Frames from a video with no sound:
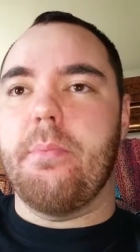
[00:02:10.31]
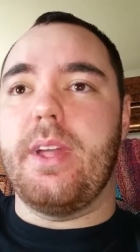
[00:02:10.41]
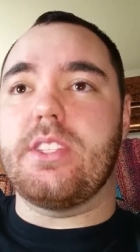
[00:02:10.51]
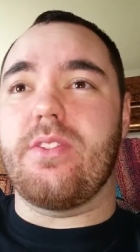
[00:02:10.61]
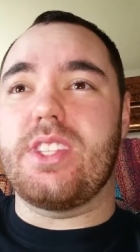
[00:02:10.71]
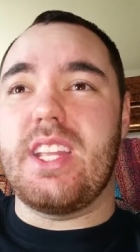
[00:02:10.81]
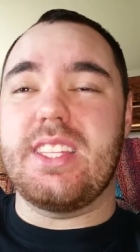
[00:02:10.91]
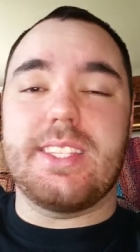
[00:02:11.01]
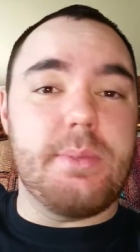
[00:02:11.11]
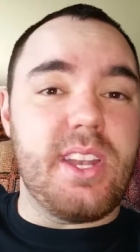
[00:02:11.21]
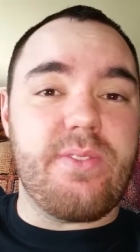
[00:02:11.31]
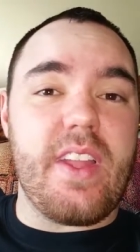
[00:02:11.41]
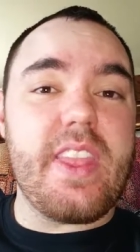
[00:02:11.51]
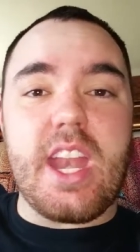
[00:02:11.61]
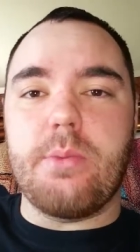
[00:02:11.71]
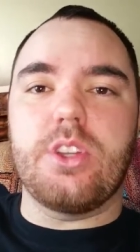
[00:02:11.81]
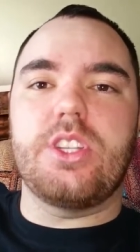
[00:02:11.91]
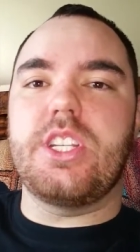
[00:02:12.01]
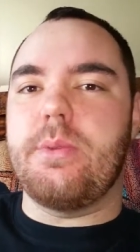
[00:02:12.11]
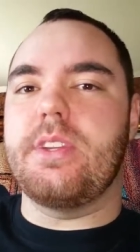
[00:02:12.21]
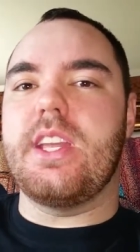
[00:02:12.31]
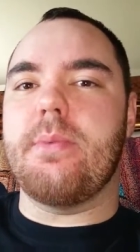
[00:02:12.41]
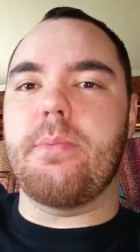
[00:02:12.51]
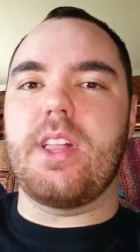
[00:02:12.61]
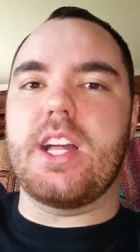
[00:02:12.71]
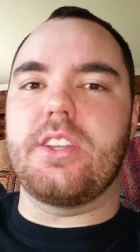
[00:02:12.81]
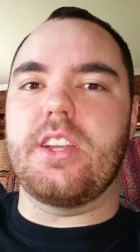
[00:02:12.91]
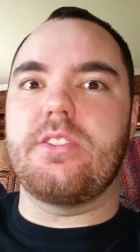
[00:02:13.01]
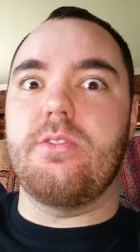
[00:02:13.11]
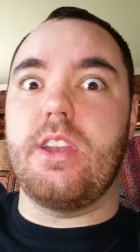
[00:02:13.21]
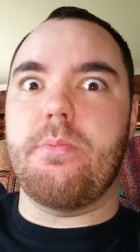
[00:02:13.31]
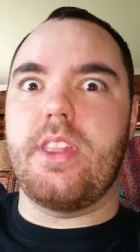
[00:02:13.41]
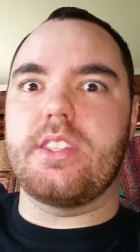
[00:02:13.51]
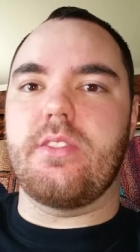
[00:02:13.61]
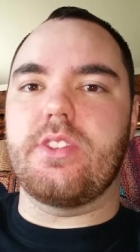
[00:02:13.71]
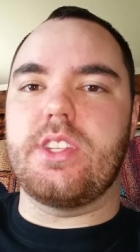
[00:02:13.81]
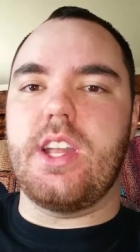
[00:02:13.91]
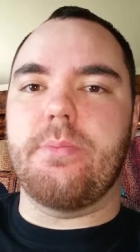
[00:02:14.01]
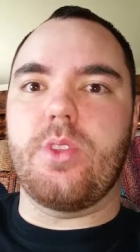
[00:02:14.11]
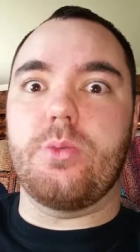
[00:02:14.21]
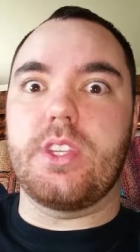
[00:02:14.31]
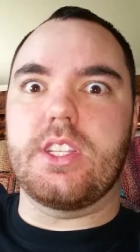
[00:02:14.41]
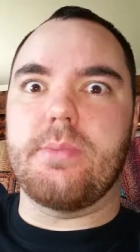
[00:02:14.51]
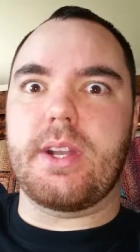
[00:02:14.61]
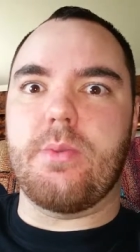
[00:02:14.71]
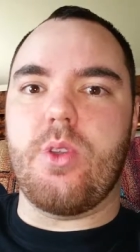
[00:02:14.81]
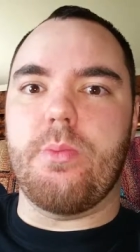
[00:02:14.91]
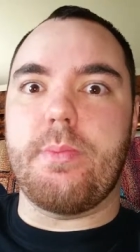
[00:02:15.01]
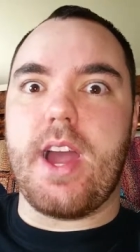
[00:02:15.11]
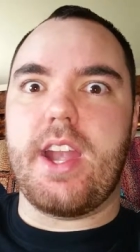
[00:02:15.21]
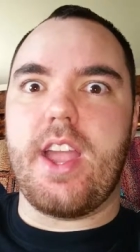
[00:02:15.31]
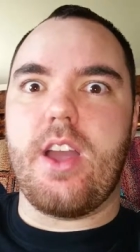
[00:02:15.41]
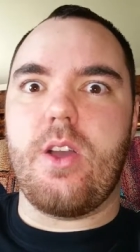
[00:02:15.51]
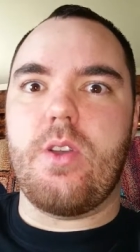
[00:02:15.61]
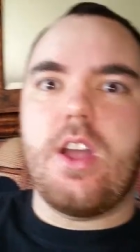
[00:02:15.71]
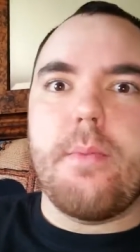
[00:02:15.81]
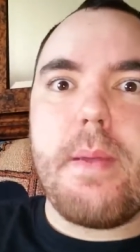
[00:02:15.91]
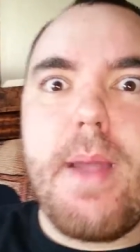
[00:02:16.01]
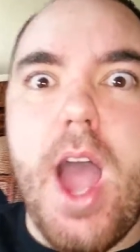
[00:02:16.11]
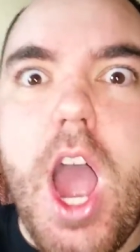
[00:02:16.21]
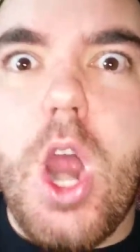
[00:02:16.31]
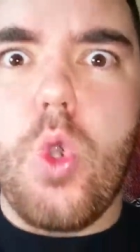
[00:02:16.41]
But that's all for today. This has been your friendly neighborhood DGBTM. I'm glad you guys tuned in. But that's all for today. Hope to see you guys back tomorrow. Bye now. Bye bye.